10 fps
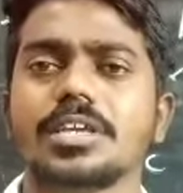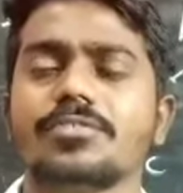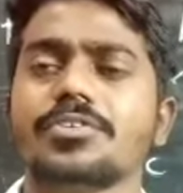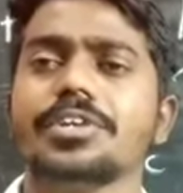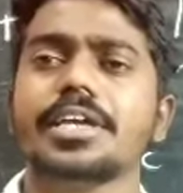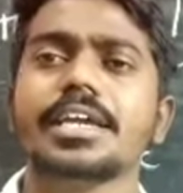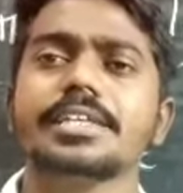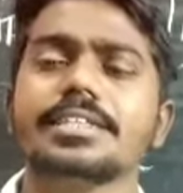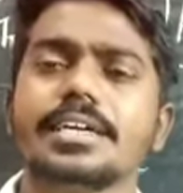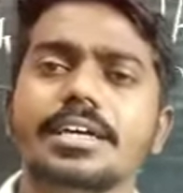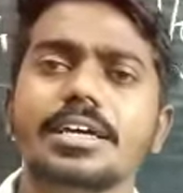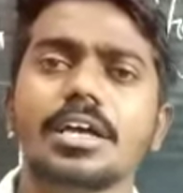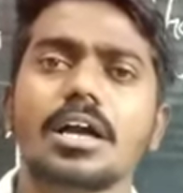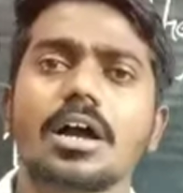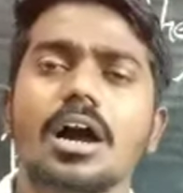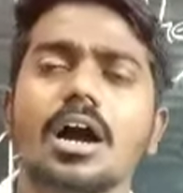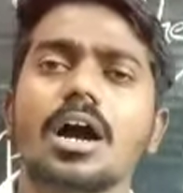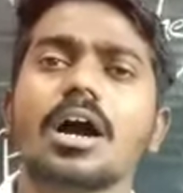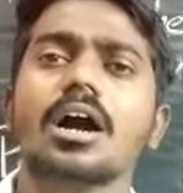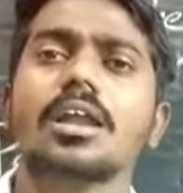If you take the
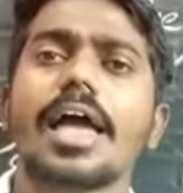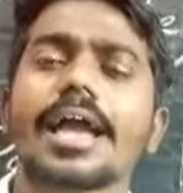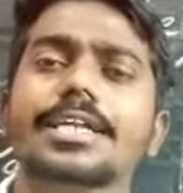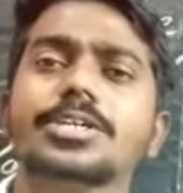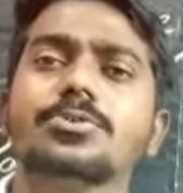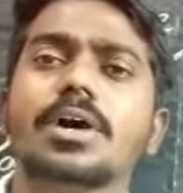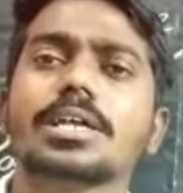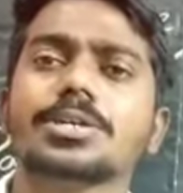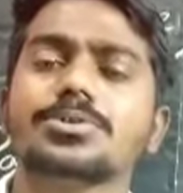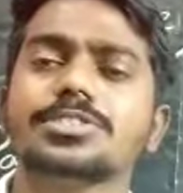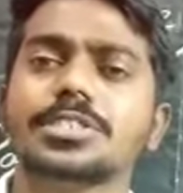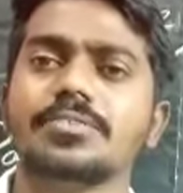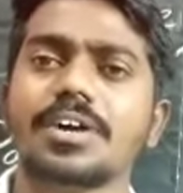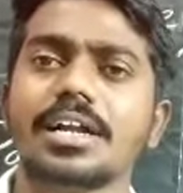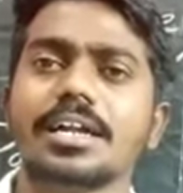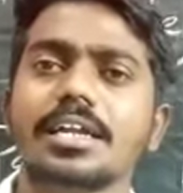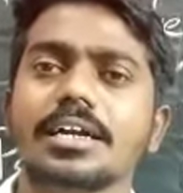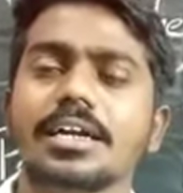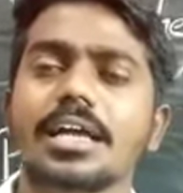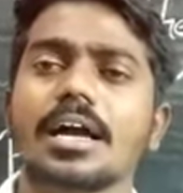all active volcanoes in the world,
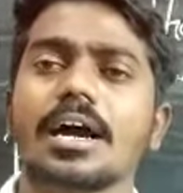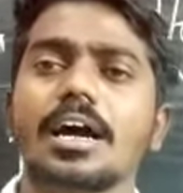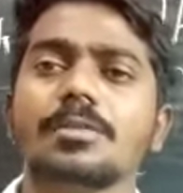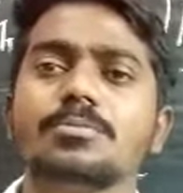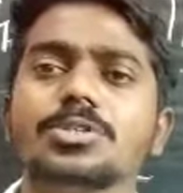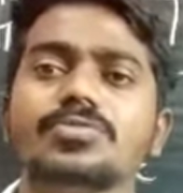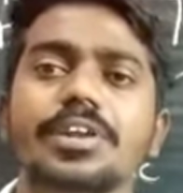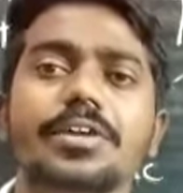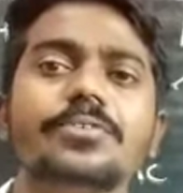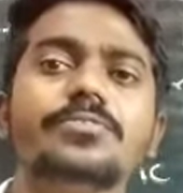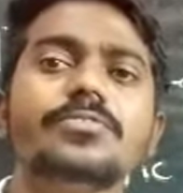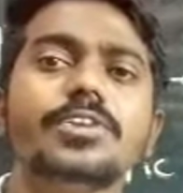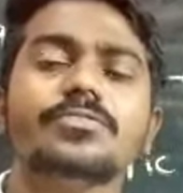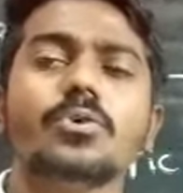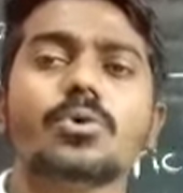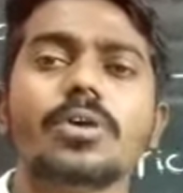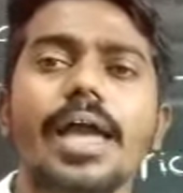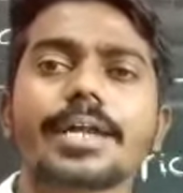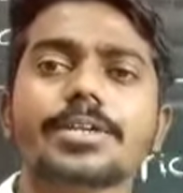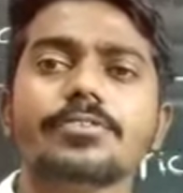Almost for every 4
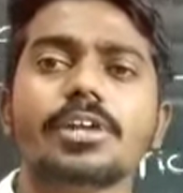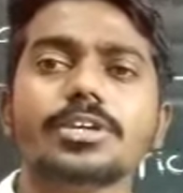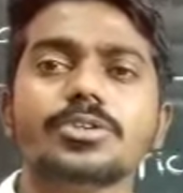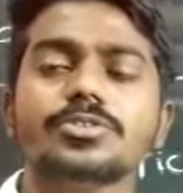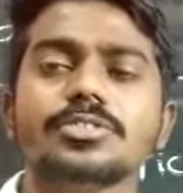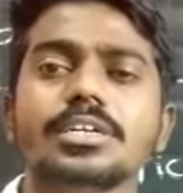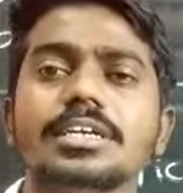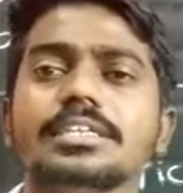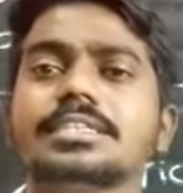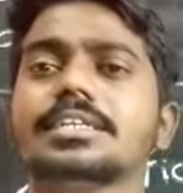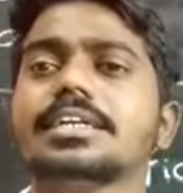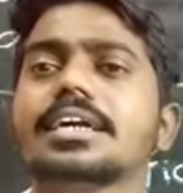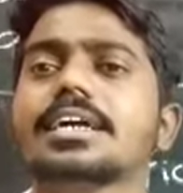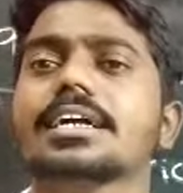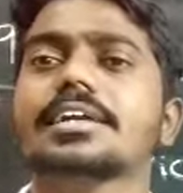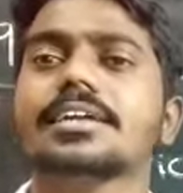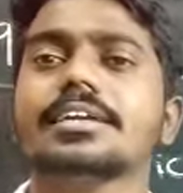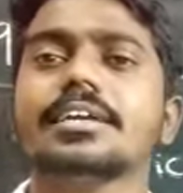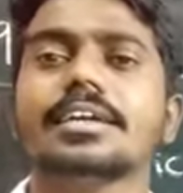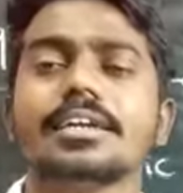active volcanoes, 3 are occurring
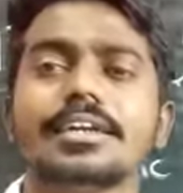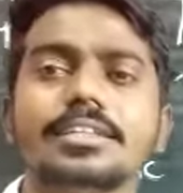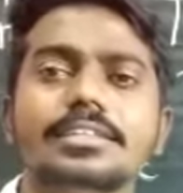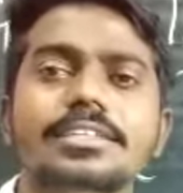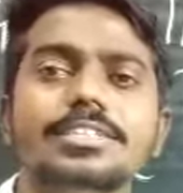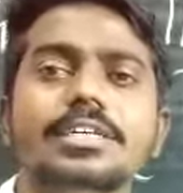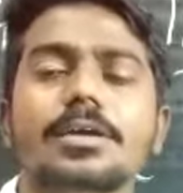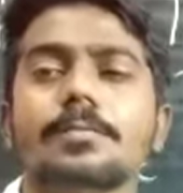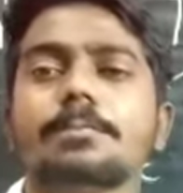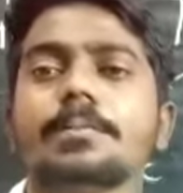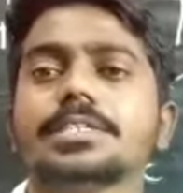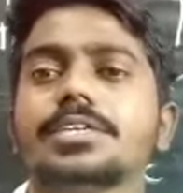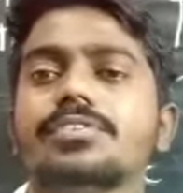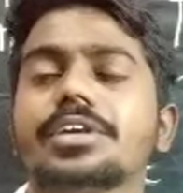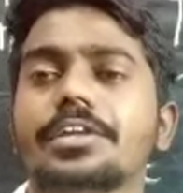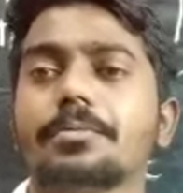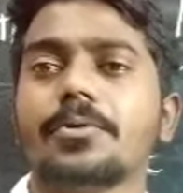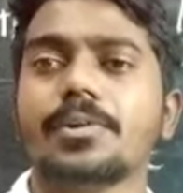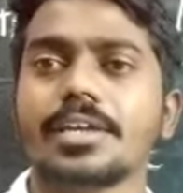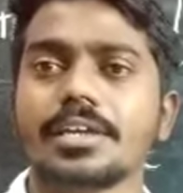in this Pacific Rim
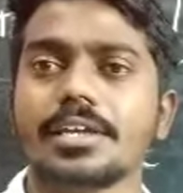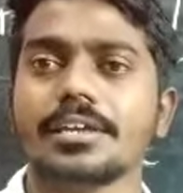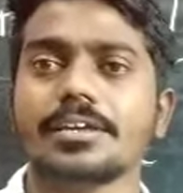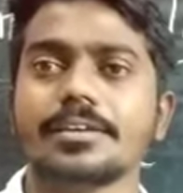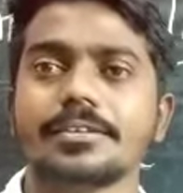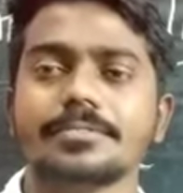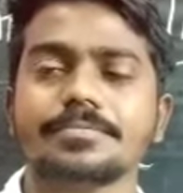only.